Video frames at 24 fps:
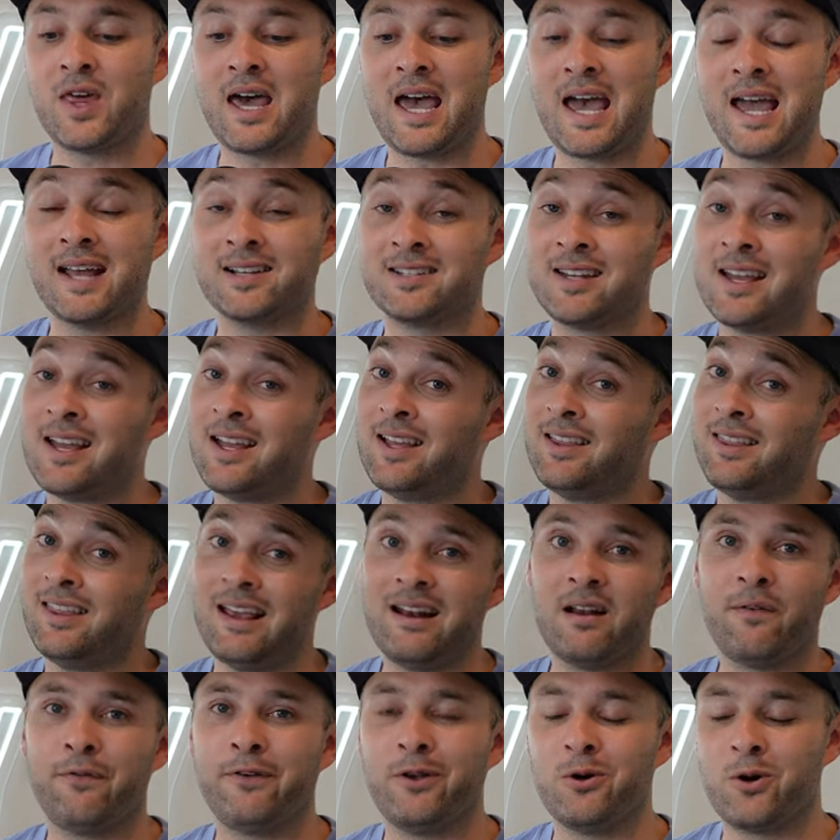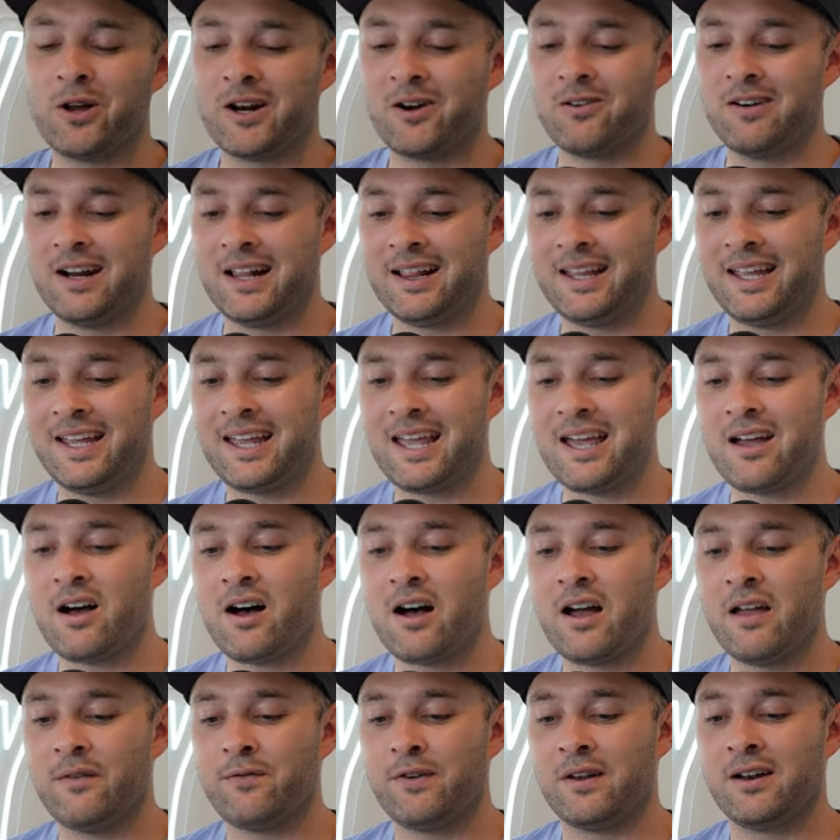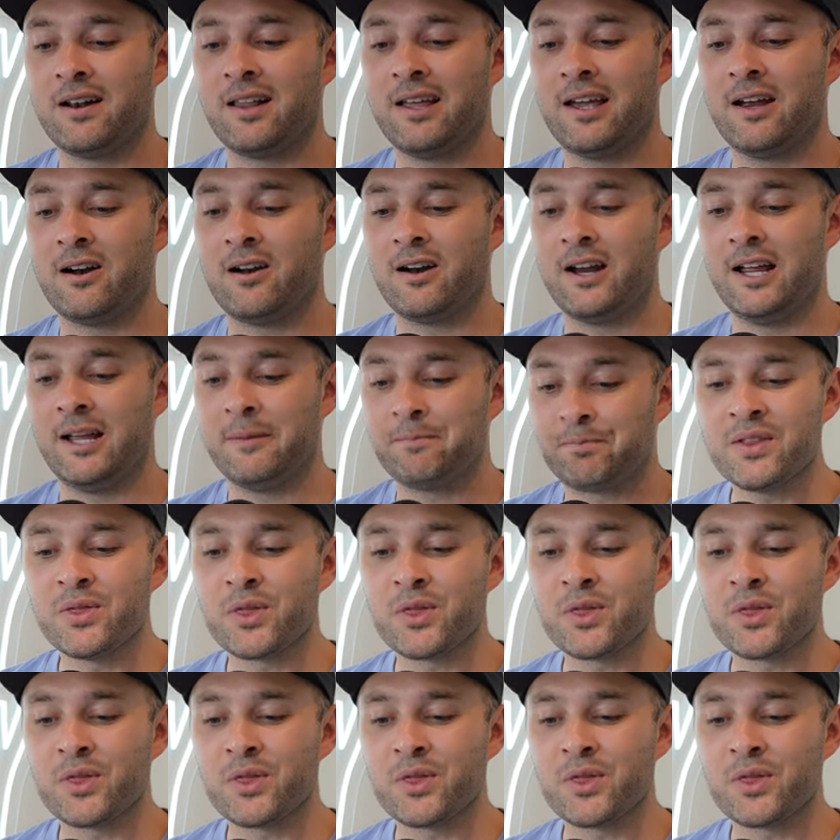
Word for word: that. Then if you want to really get Ivan Leary,